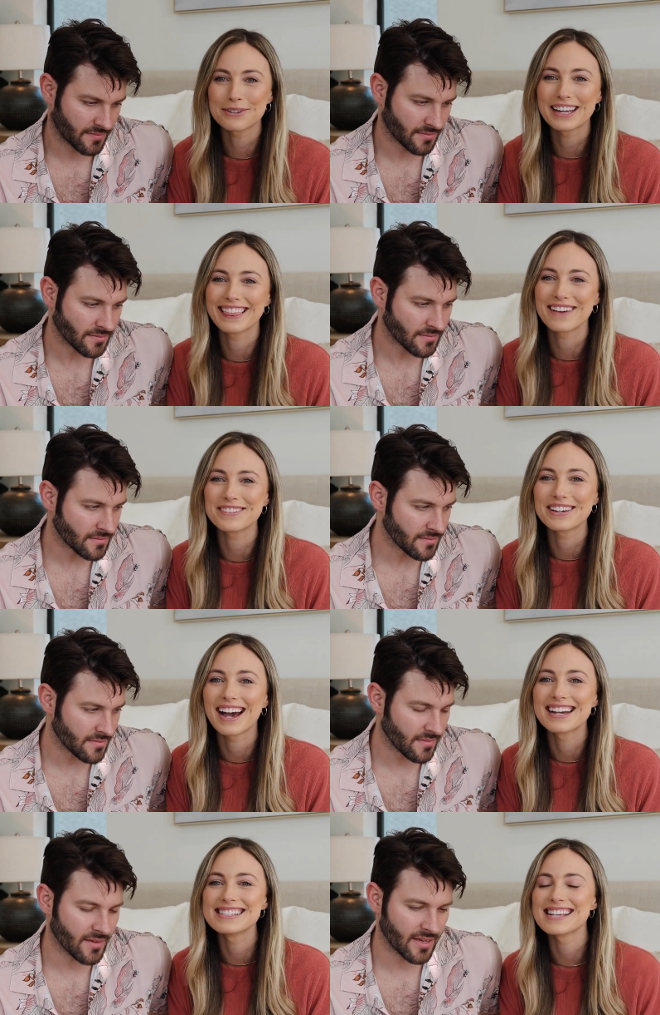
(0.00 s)
Speaker 1: we love you
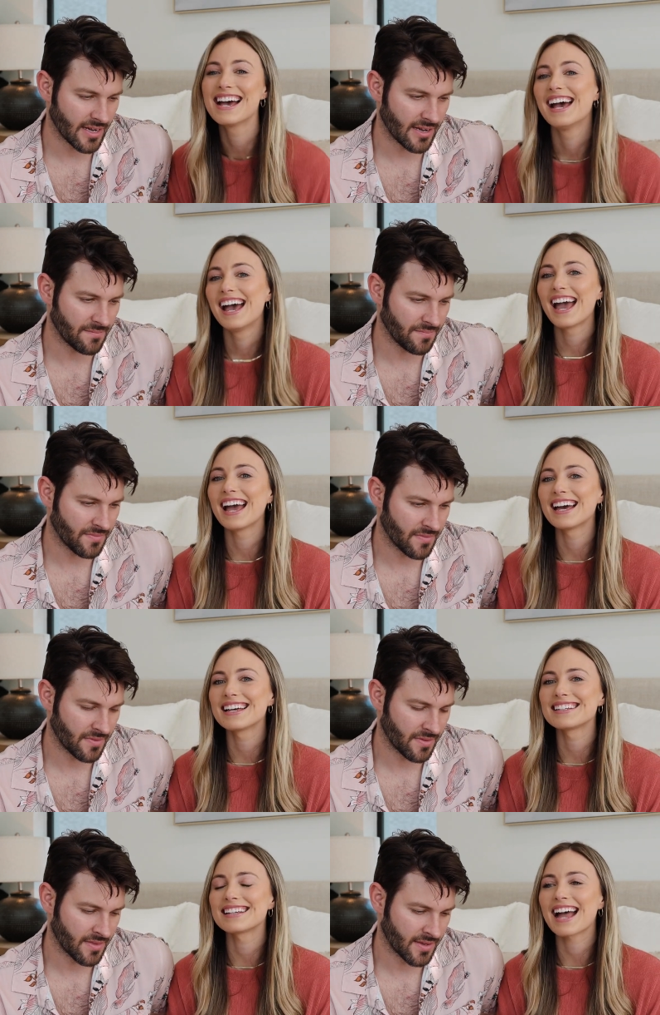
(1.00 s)
guys. Yeah.
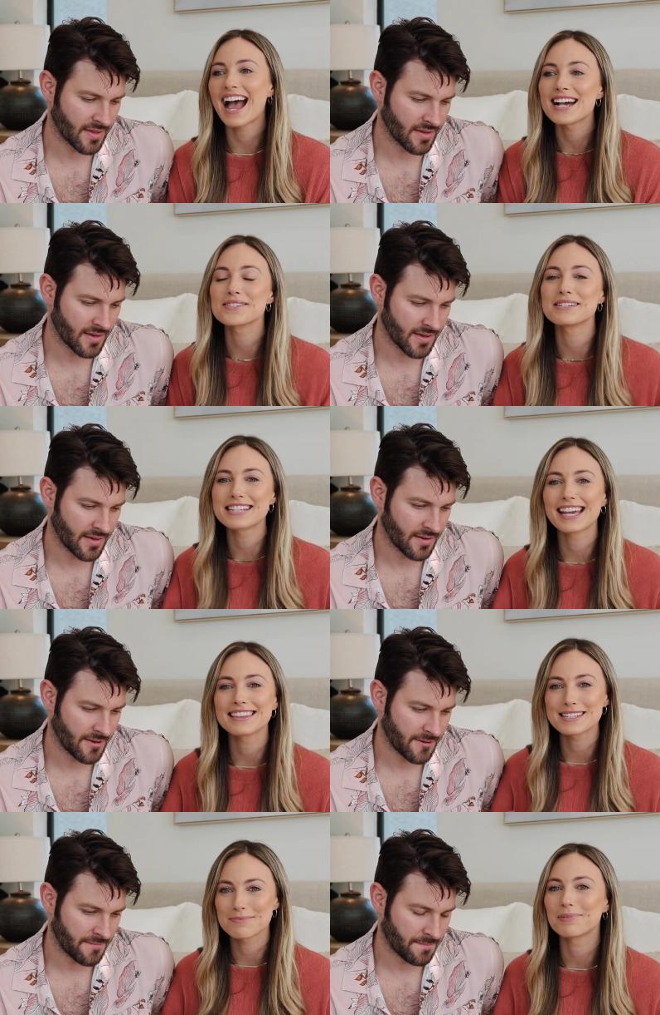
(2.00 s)
And as we
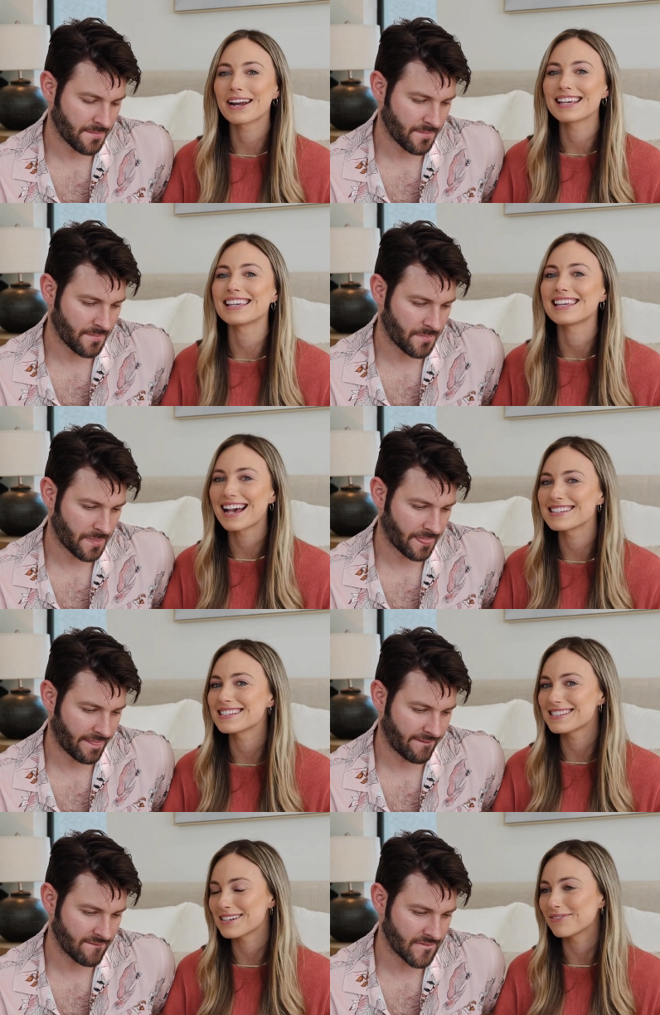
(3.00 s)
take this break,
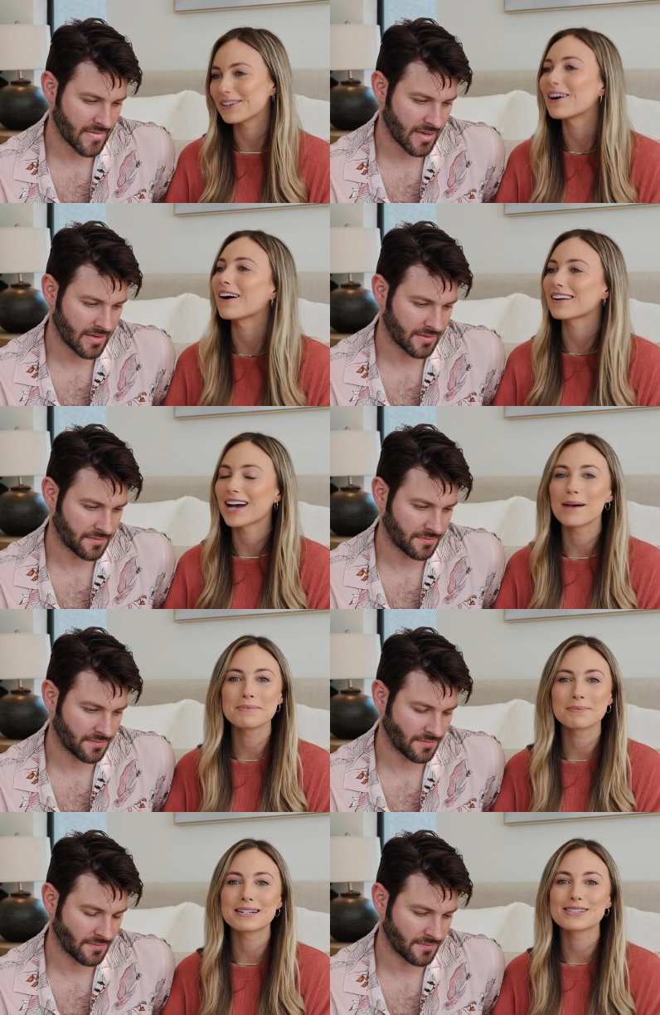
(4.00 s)
yes, it's to fill our
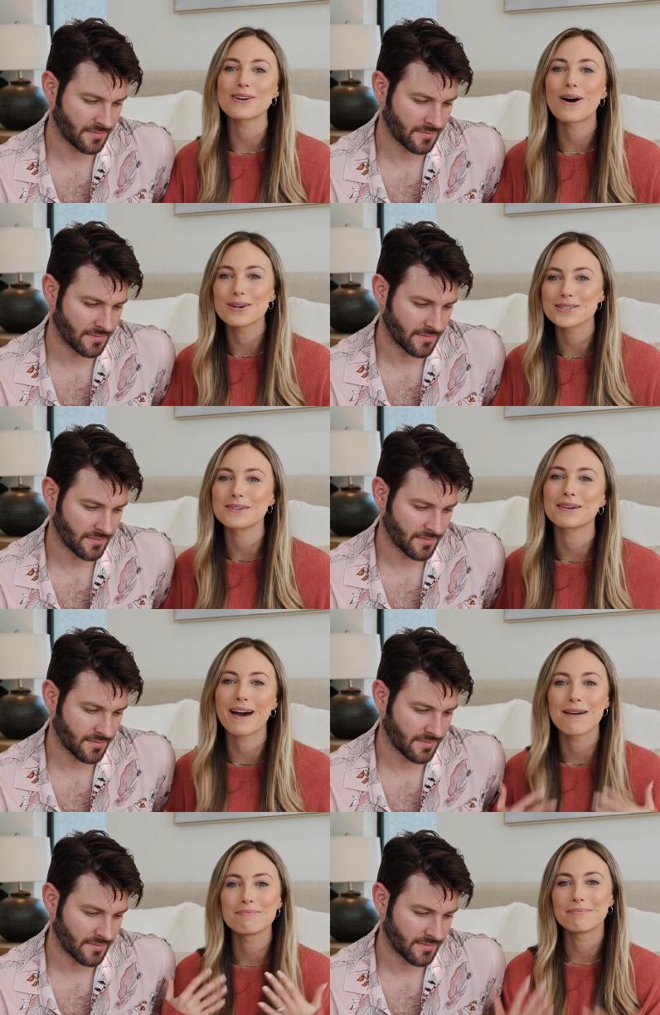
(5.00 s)
cups, but it's also to
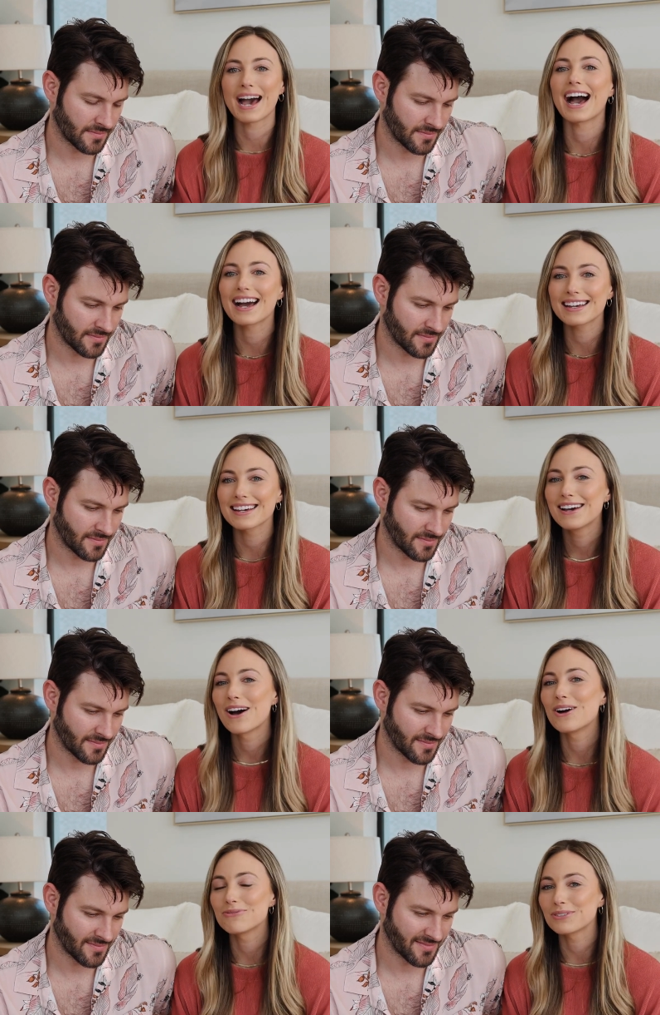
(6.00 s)
come back
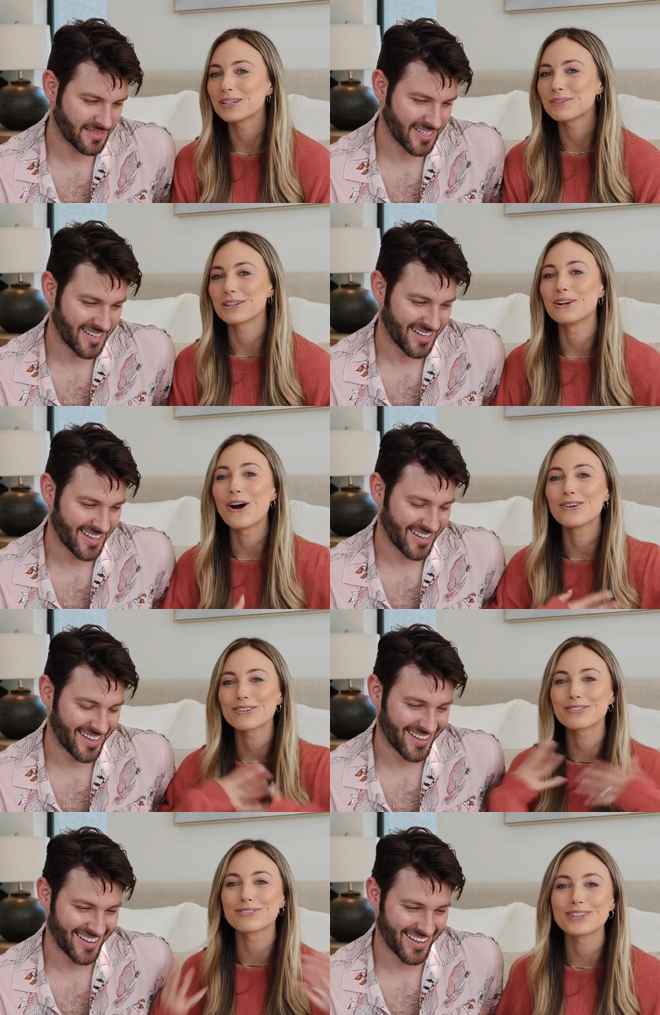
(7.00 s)
hopefully with an
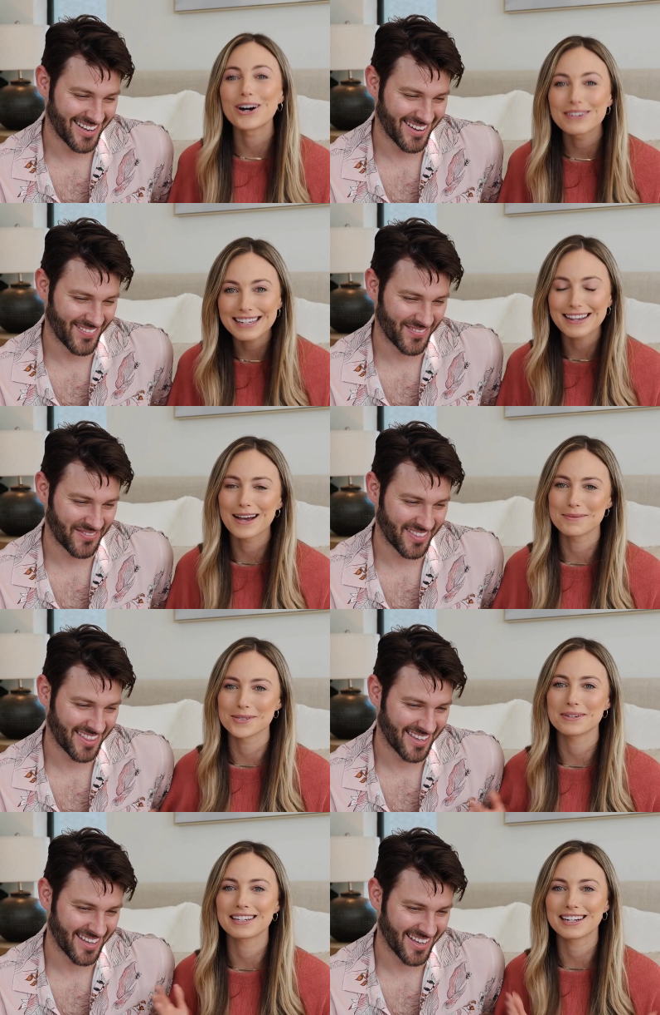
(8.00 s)
overflowing cup
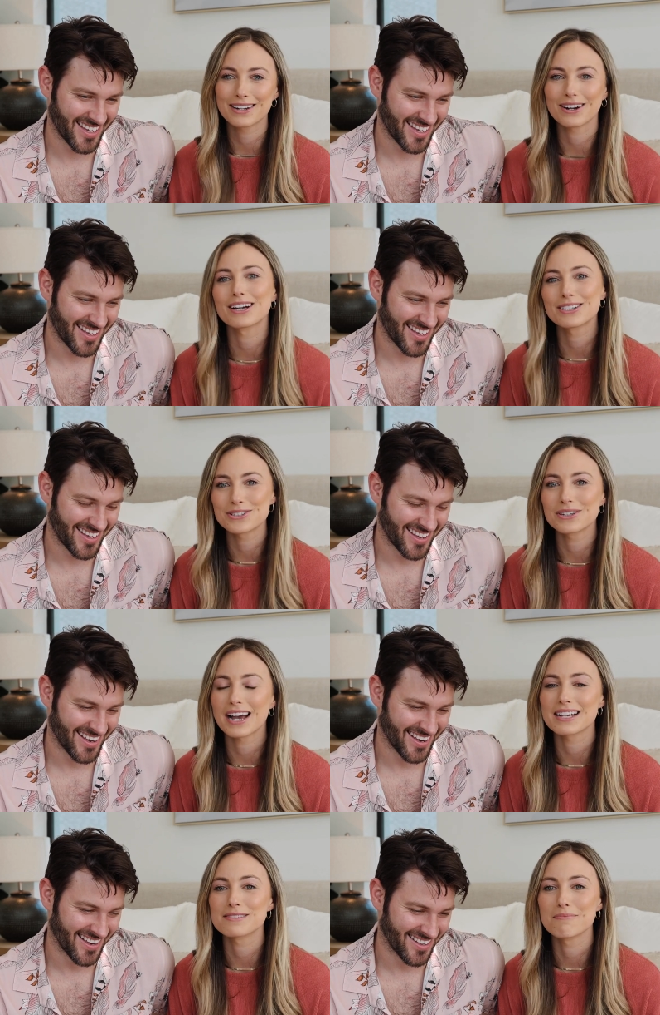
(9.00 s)
so we can encourage you
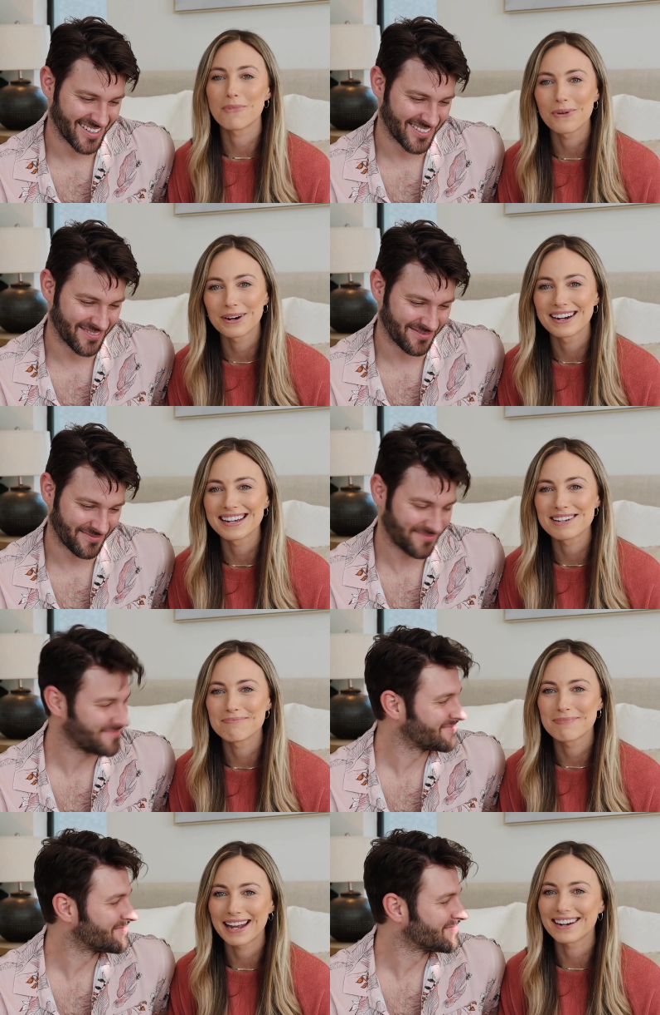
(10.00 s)
guys more
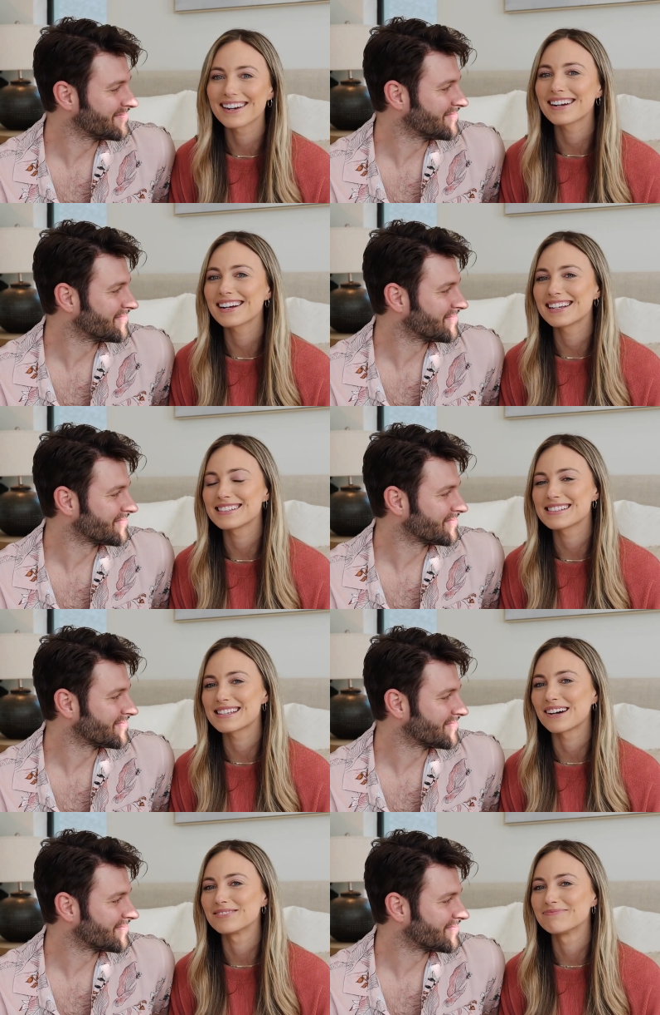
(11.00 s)
and better. And
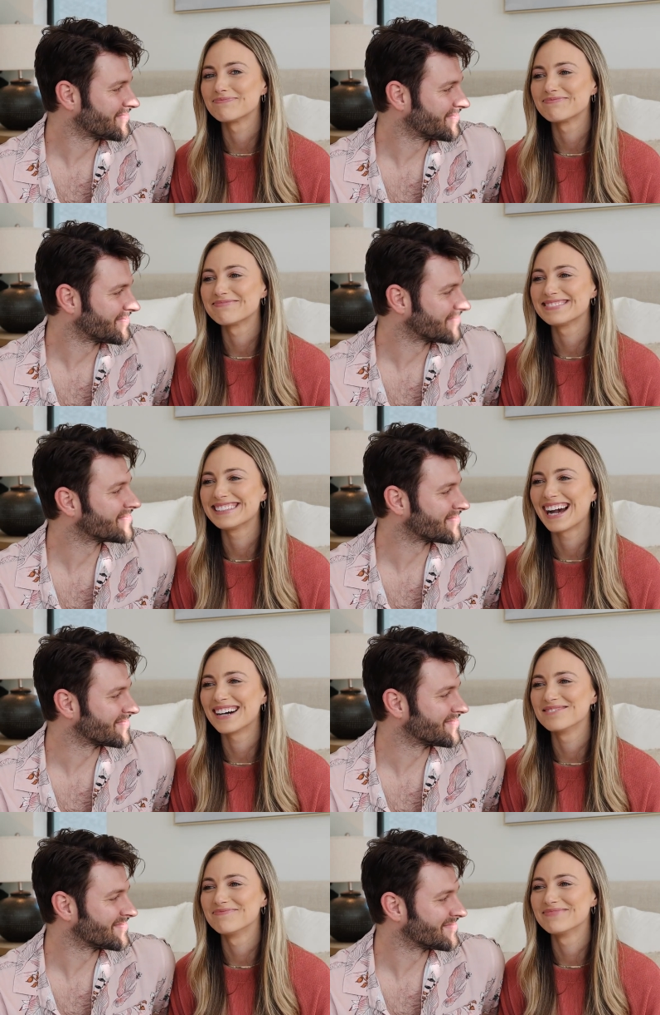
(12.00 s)
so.
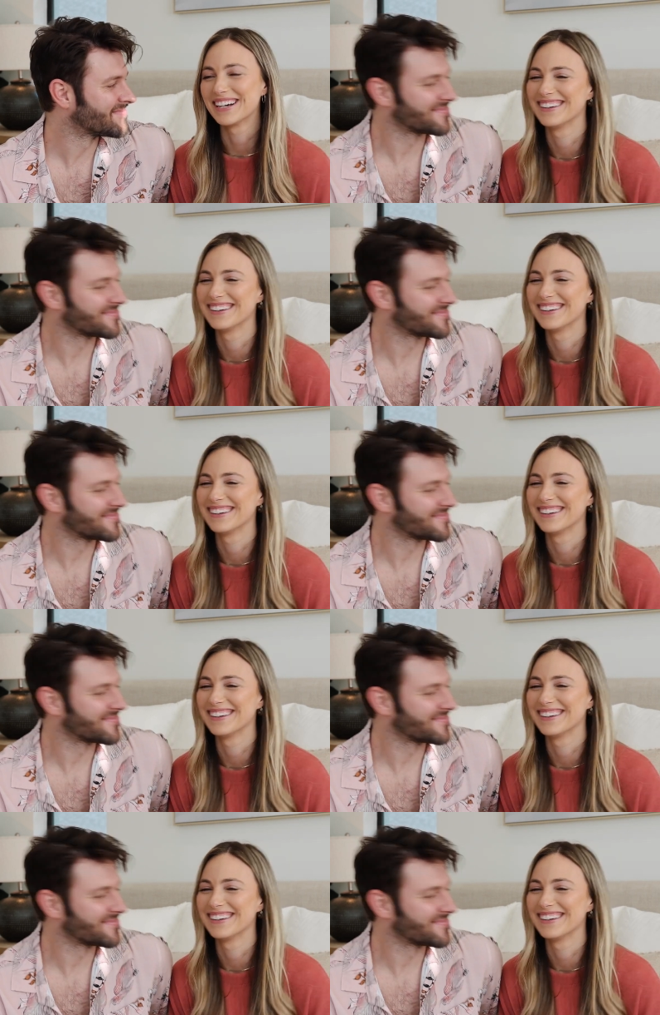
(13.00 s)
Mm. Yeah.